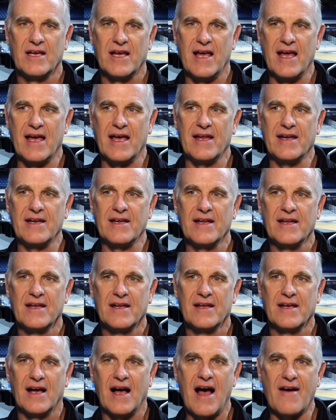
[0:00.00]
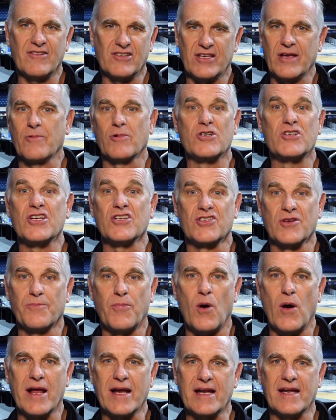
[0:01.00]
And obviously, we're
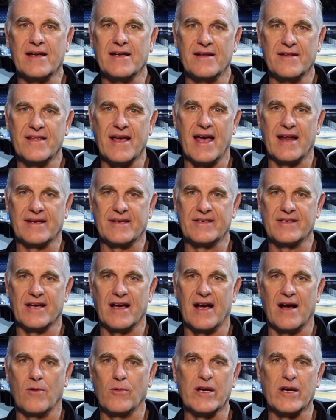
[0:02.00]
disappointed that uh,